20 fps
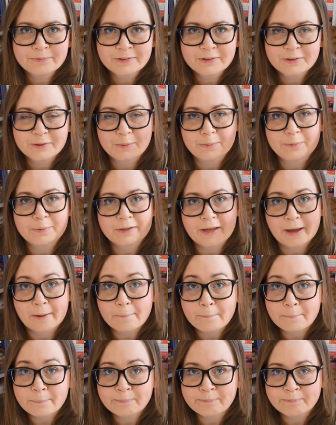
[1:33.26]
So yeah,
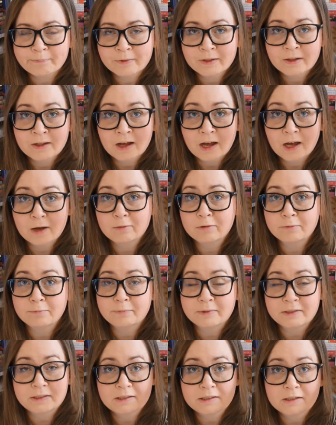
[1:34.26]
I won't
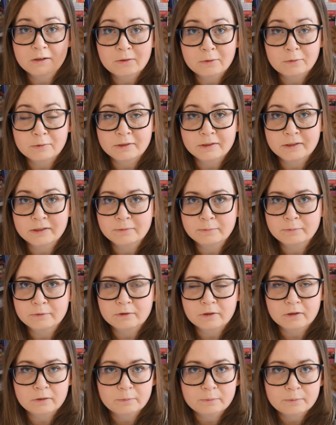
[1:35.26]
be holding this book
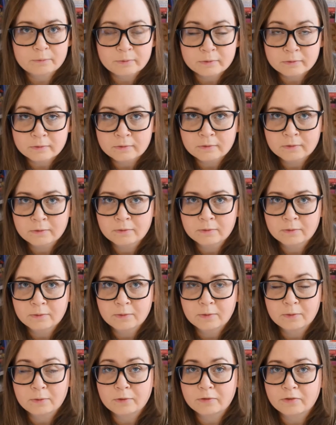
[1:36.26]
up
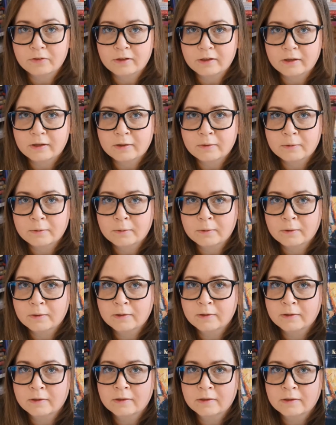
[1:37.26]
all the
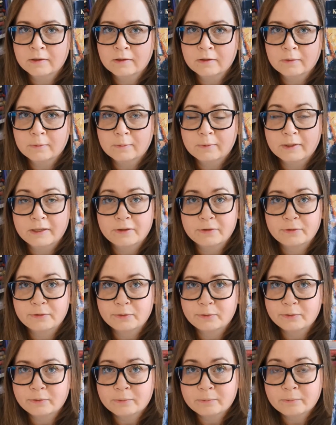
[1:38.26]
way
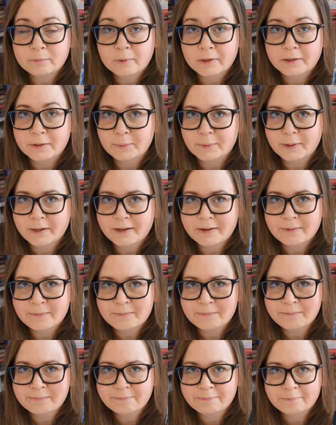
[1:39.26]
through, by the way.
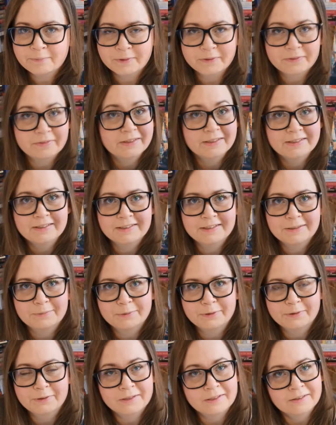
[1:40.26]
But this is the
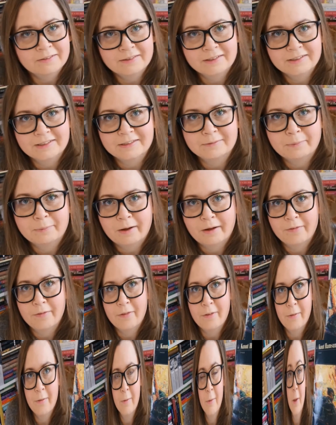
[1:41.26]
book. This is Pan.
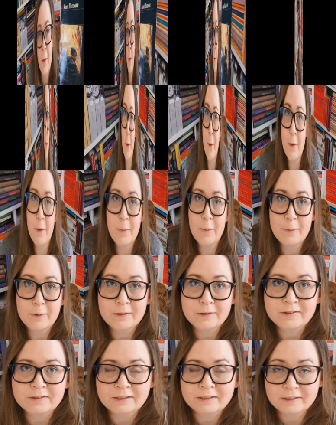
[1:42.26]
Knut Hamsun
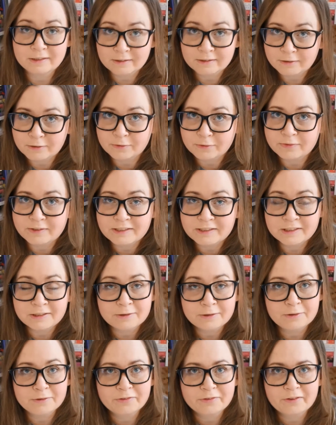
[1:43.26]
was a Norwegian
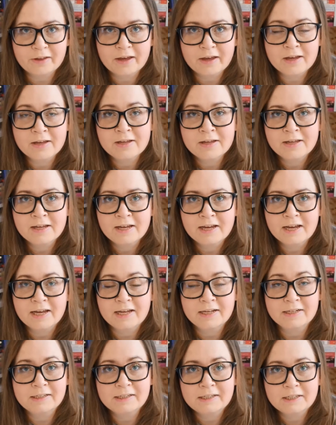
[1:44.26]
author,
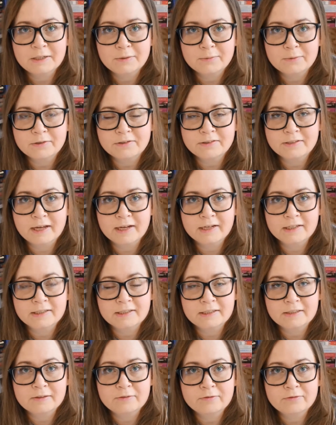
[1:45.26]
and he was
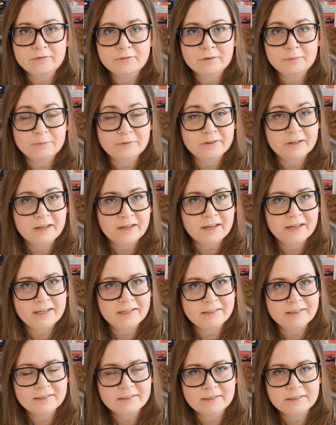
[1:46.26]
active from the
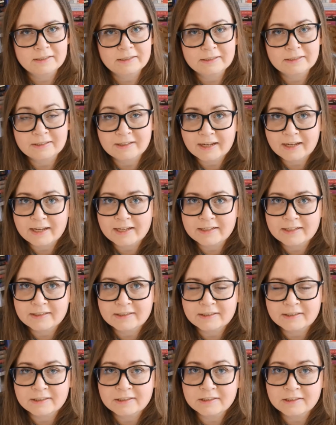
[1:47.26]

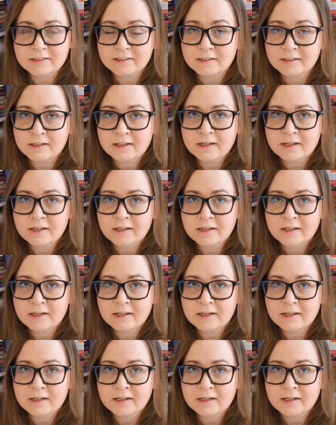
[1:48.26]
1880s